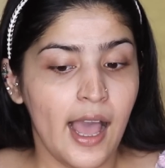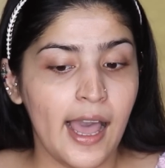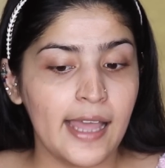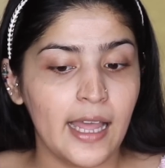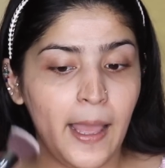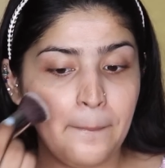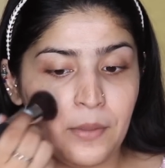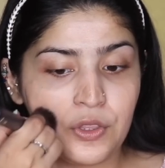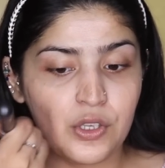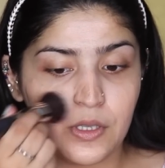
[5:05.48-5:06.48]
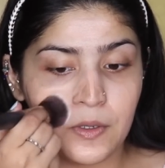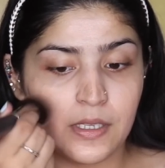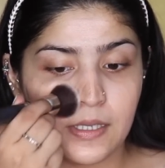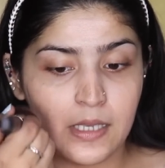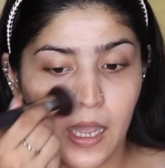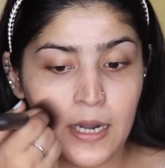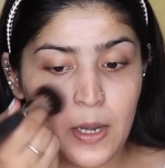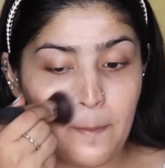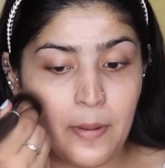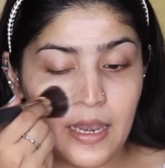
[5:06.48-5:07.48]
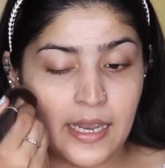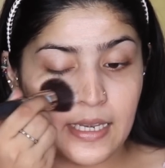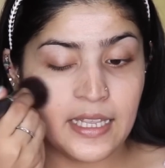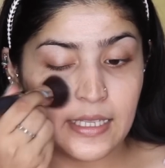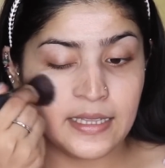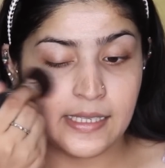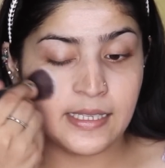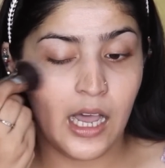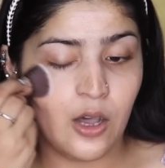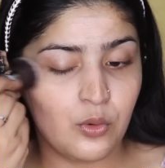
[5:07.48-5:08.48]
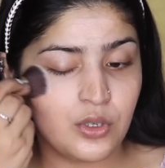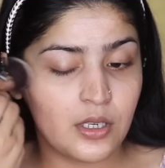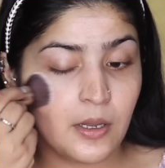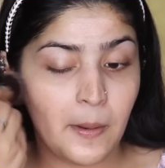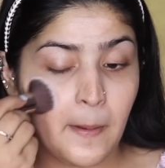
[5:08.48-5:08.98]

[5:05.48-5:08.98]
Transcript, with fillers: And I'm just gonna start blending this out.